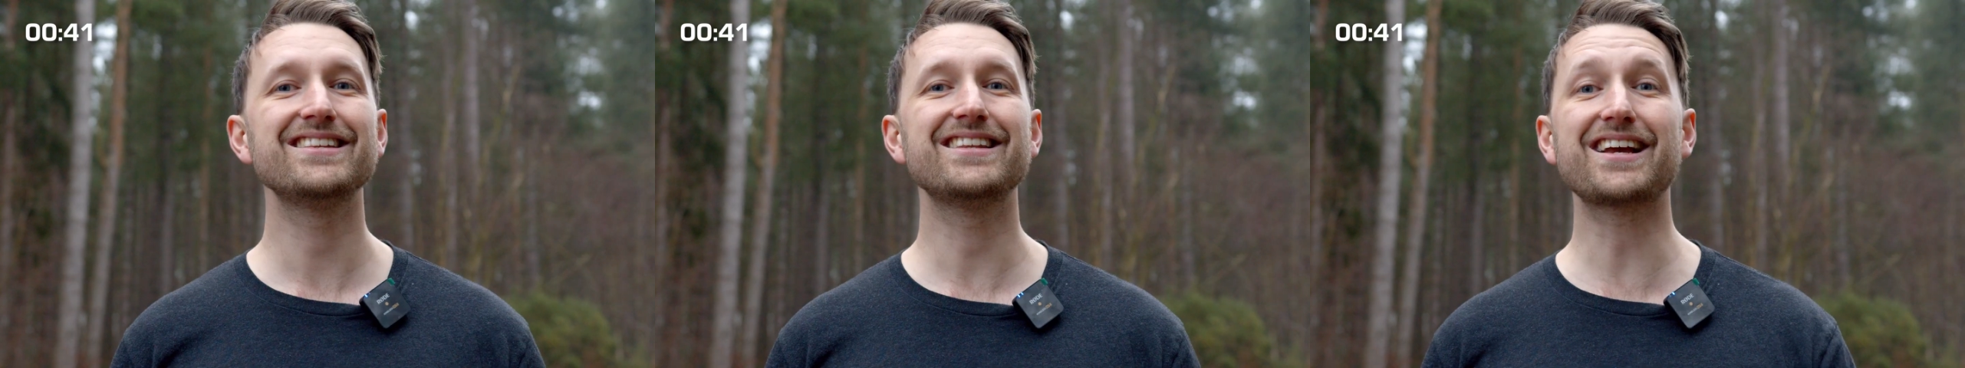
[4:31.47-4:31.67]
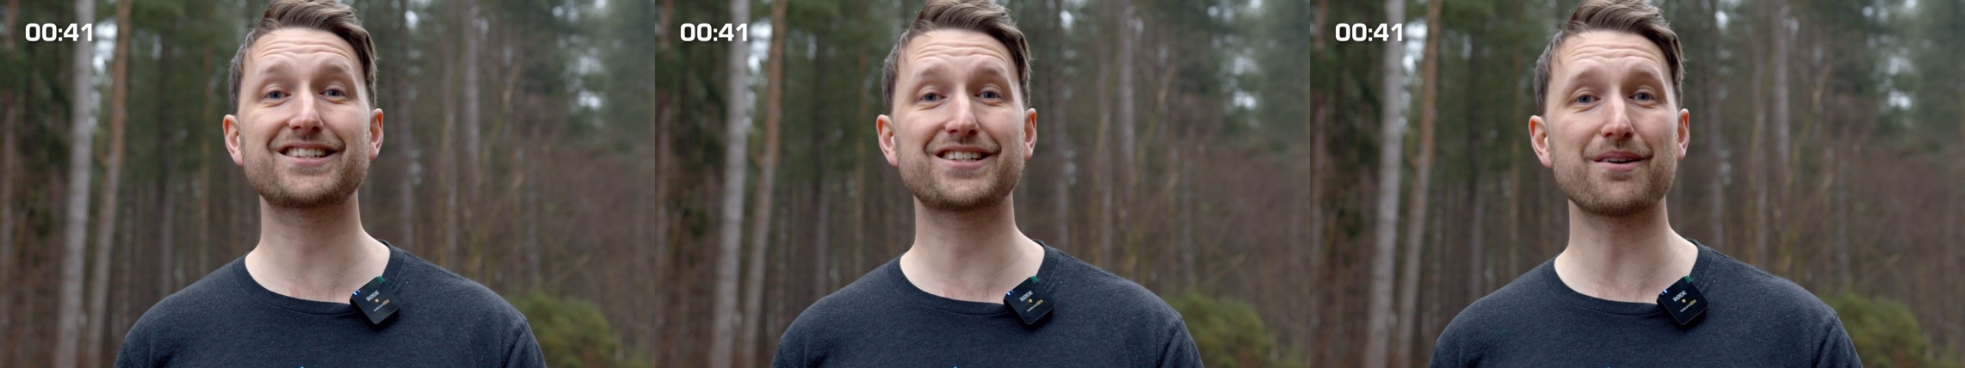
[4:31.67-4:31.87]

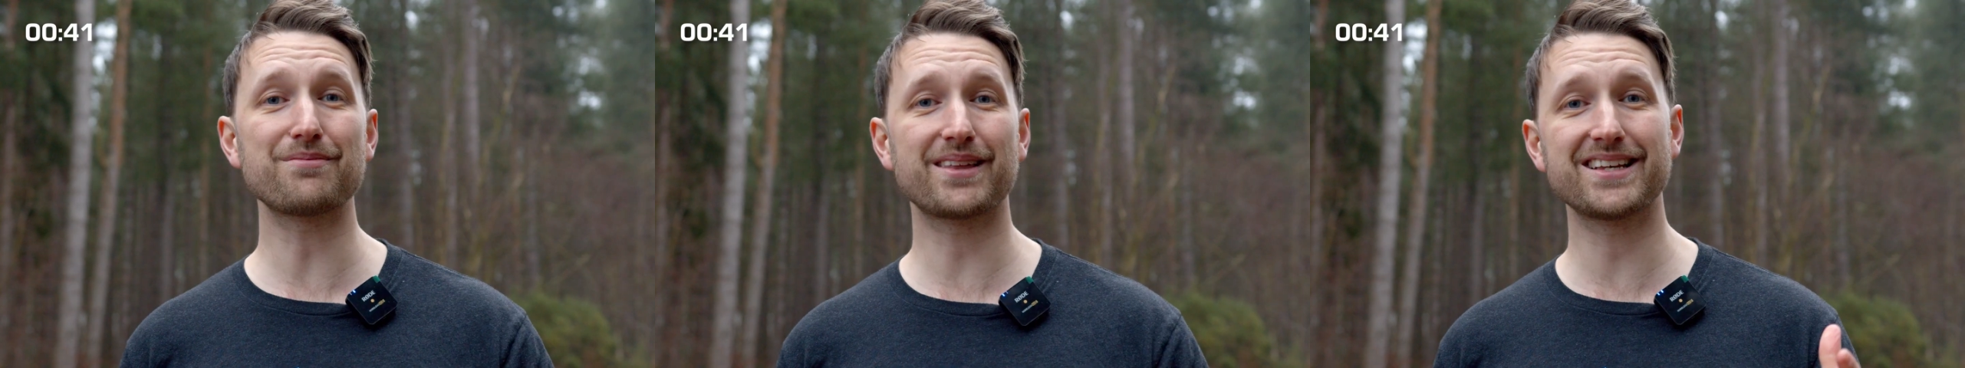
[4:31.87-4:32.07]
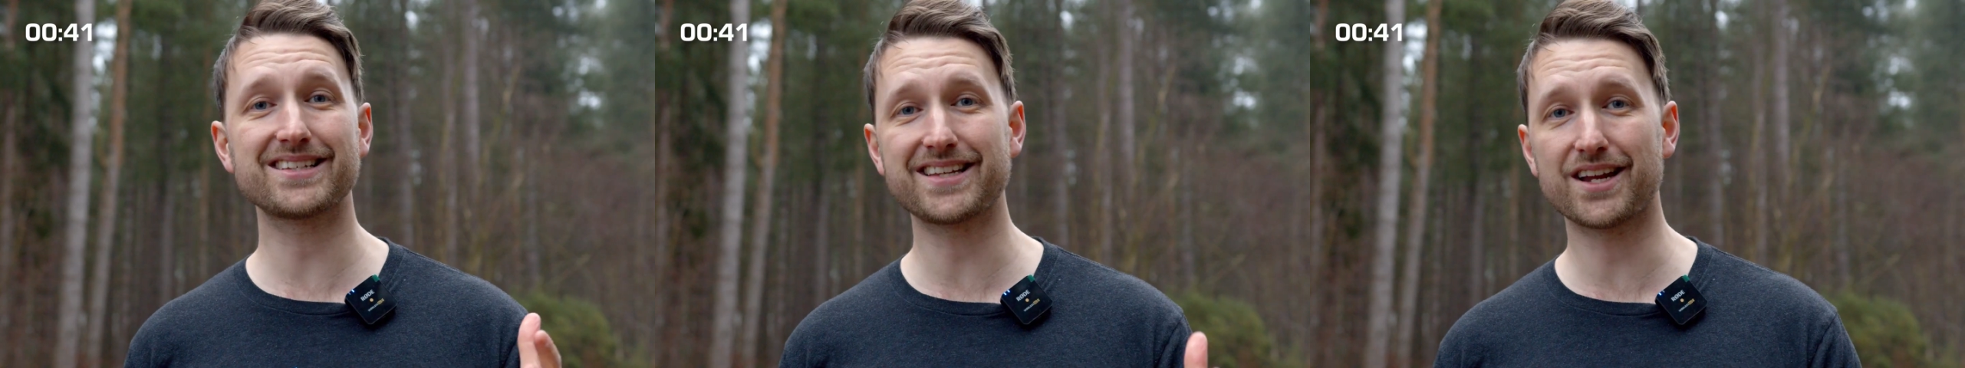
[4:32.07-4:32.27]
Next up,
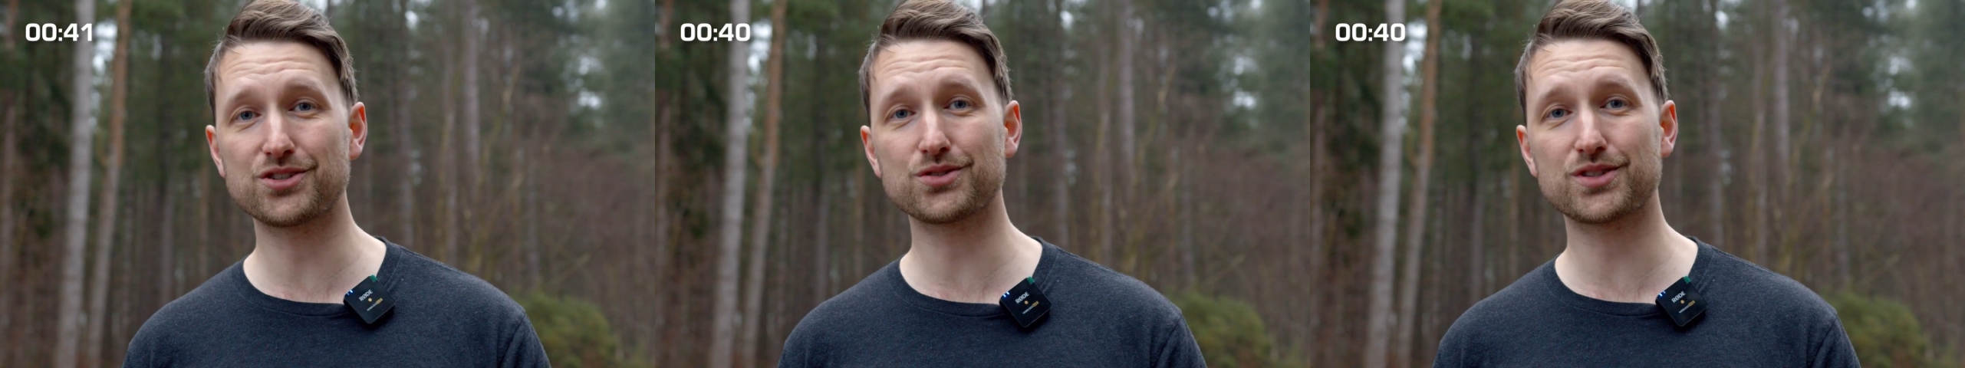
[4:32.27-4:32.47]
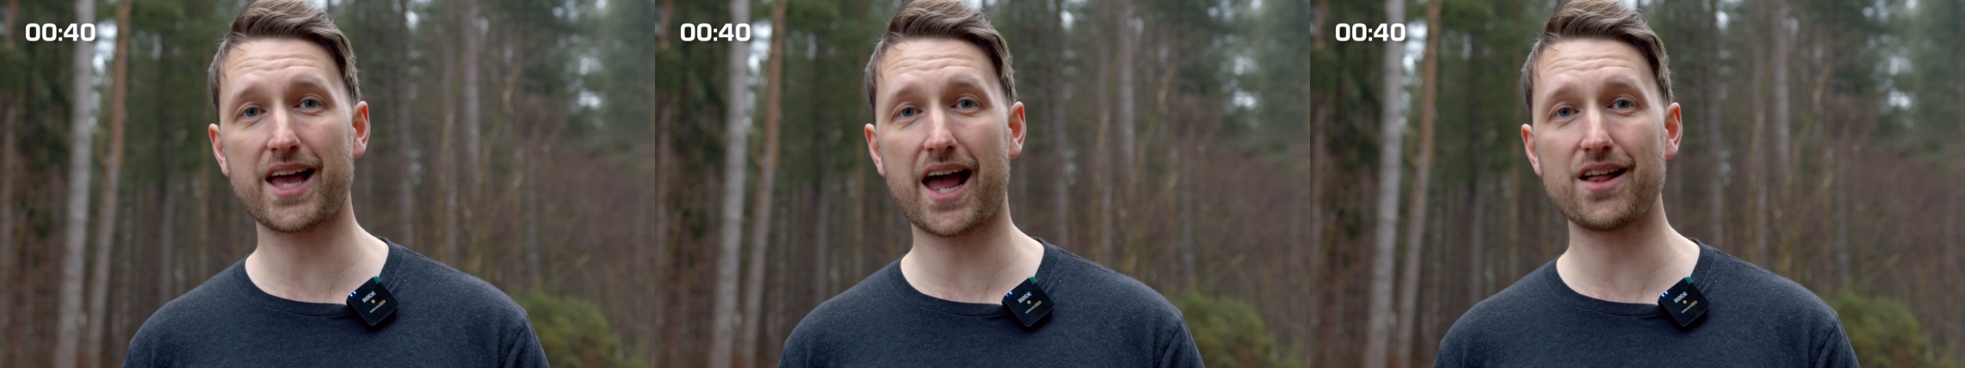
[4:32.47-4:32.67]
the
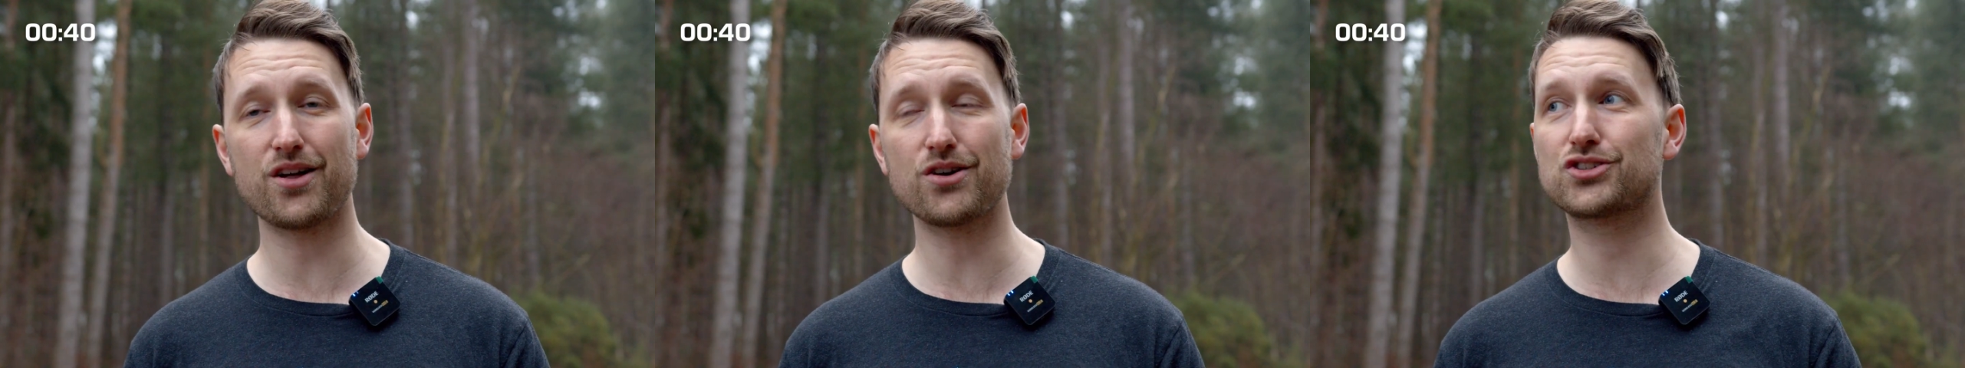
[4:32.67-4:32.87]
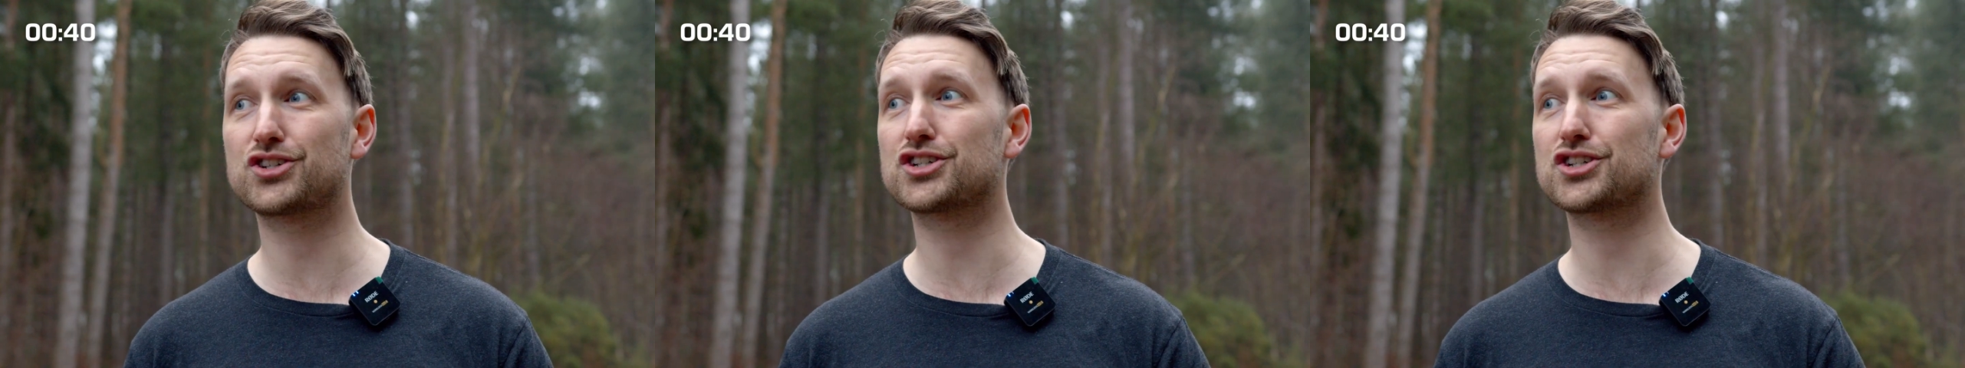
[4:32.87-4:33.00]
Essentials catalog